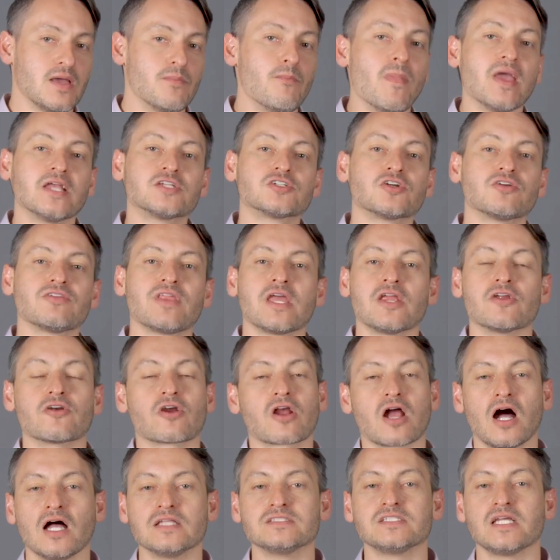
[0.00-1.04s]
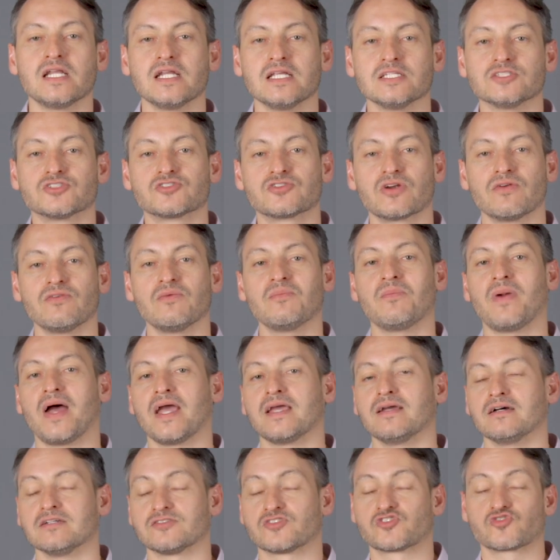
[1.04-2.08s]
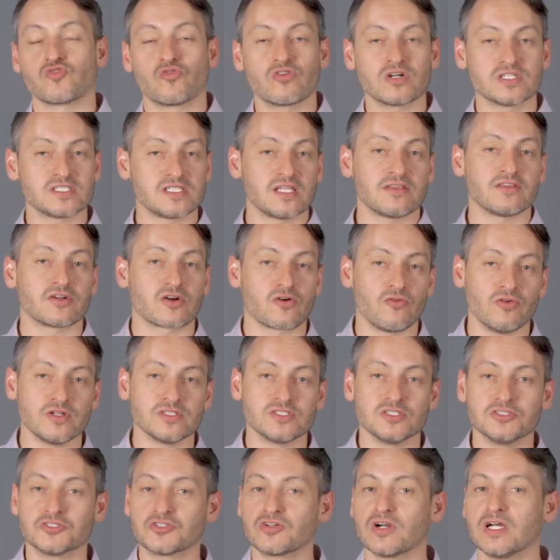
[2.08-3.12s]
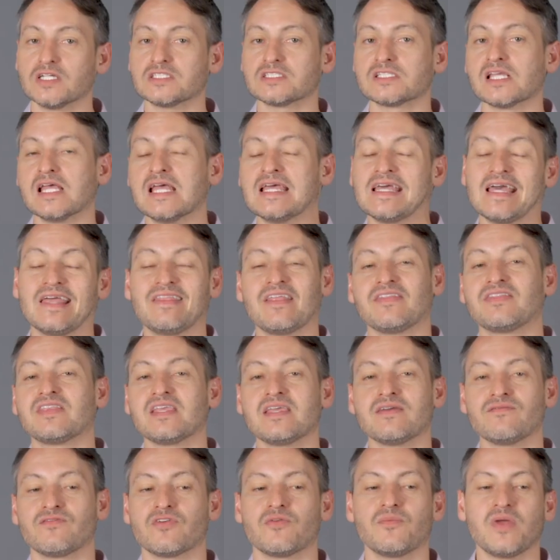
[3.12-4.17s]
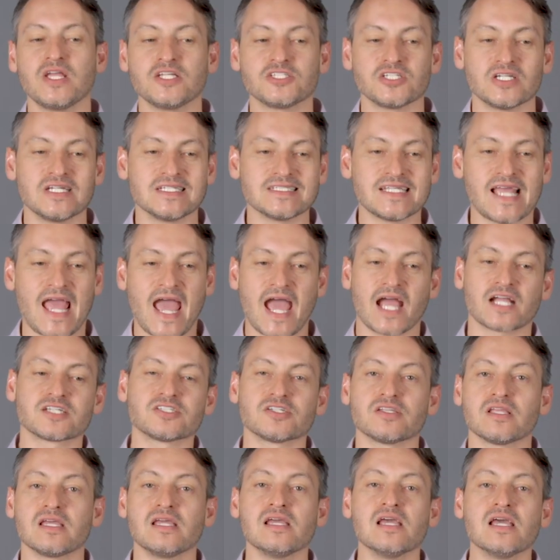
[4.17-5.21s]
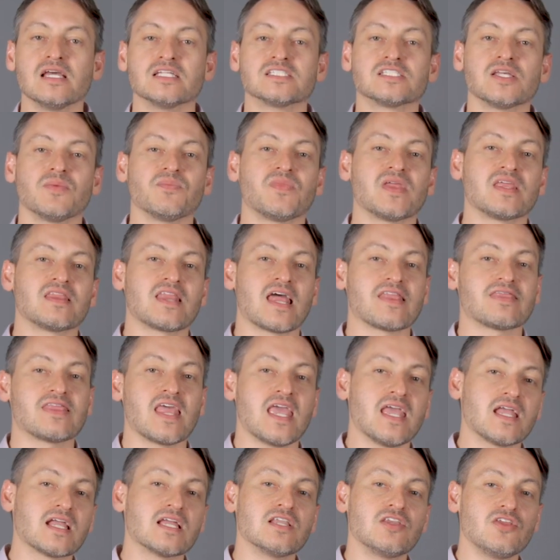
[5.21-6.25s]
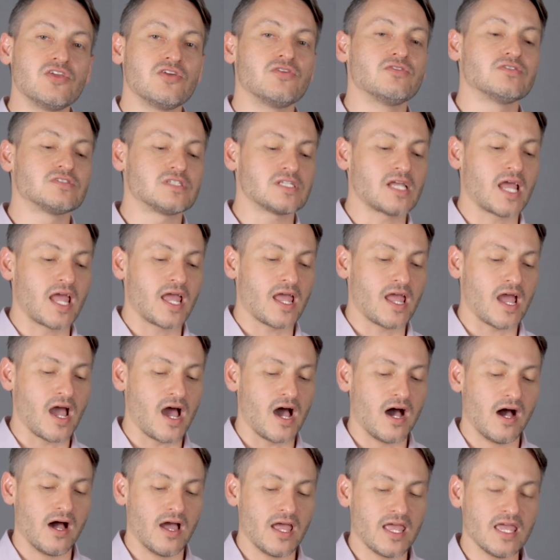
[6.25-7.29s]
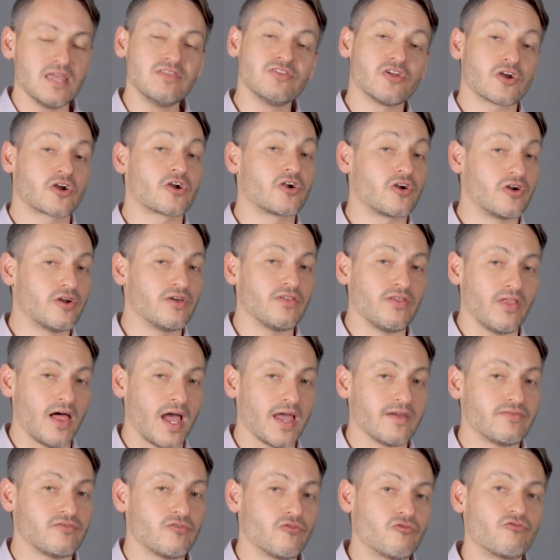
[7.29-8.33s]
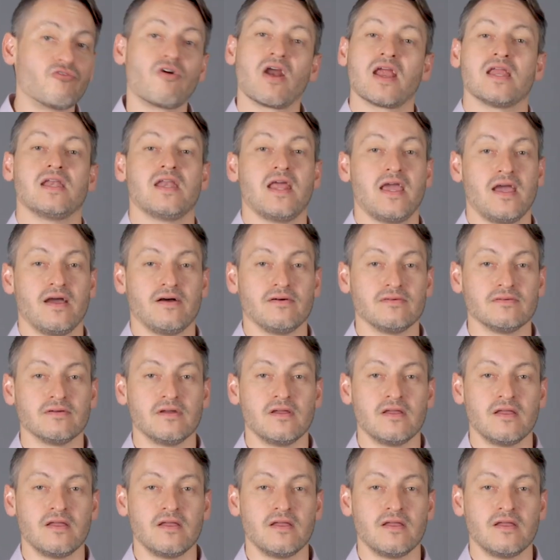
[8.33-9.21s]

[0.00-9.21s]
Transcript: Make sure that your content is driven by a source that they're going to trust and that the information is actually something that they can use in their current life right now.